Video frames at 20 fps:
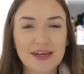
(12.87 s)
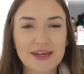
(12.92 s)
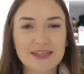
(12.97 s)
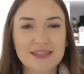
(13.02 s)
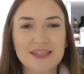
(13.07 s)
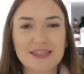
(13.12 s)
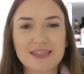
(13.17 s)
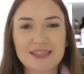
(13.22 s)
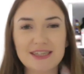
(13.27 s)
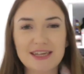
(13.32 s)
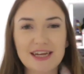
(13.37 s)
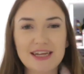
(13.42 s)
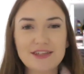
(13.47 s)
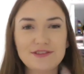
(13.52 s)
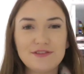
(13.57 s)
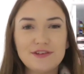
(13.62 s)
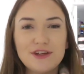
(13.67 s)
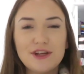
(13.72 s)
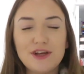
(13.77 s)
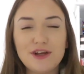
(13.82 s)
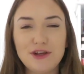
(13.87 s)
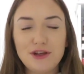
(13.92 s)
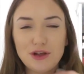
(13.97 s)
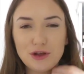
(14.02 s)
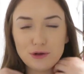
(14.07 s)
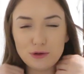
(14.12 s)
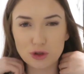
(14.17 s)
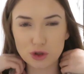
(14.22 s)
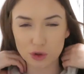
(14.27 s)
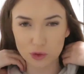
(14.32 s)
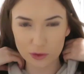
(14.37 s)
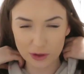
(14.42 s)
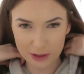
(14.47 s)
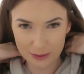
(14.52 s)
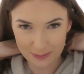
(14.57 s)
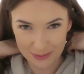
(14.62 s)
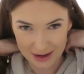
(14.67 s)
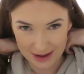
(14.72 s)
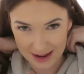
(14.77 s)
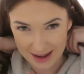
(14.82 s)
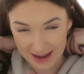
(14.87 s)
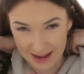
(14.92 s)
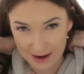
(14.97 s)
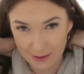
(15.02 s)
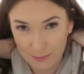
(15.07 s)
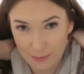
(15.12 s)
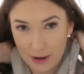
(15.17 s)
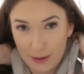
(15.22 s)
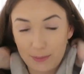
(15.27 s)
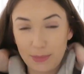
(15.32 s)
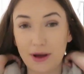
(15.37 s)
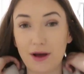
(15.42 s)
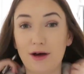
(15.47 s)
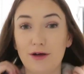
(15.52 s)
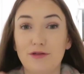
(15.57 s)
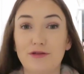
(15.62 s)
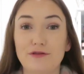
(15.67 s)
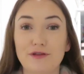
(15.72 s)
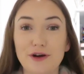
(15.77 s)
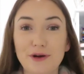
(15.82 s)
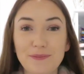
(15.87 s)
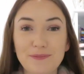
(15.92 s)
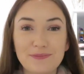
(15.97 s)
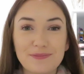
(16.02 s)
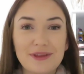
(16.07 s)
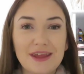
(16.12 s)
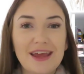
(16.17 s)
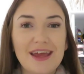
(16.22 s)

So today's video, you join me in my bathroom